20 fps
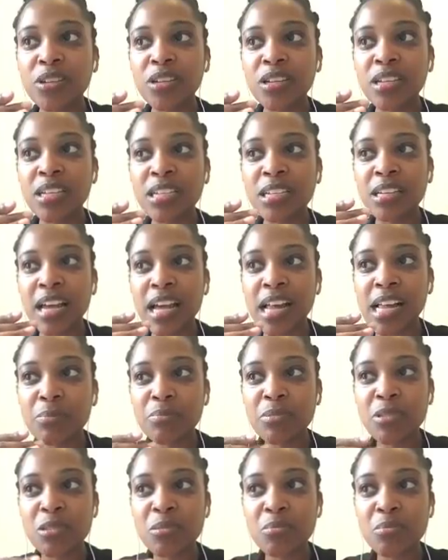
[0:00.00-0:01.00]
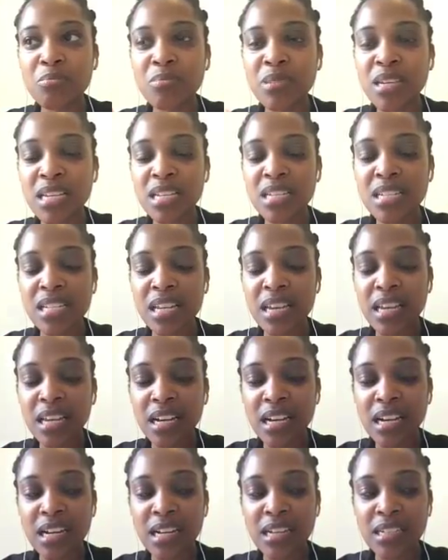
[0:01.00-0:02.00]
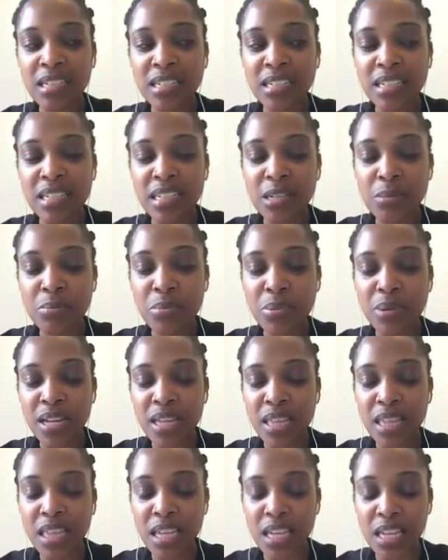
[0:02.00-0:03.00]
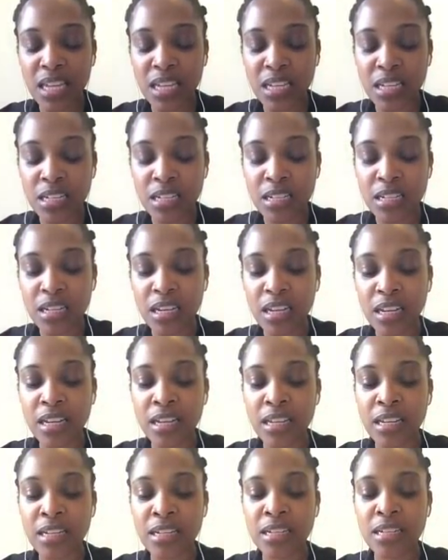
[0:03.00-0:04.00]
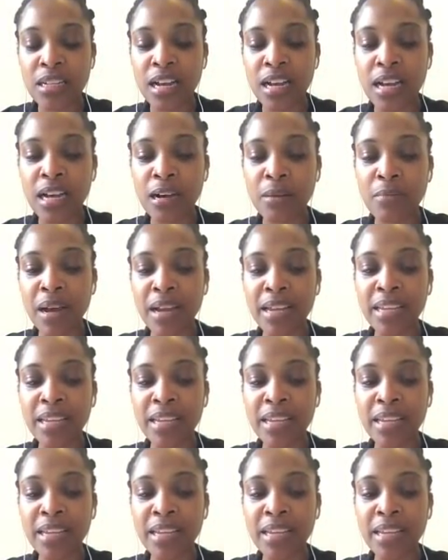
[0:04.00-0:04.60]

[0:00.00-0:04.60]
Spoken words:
it helps me take a deep breath in, and I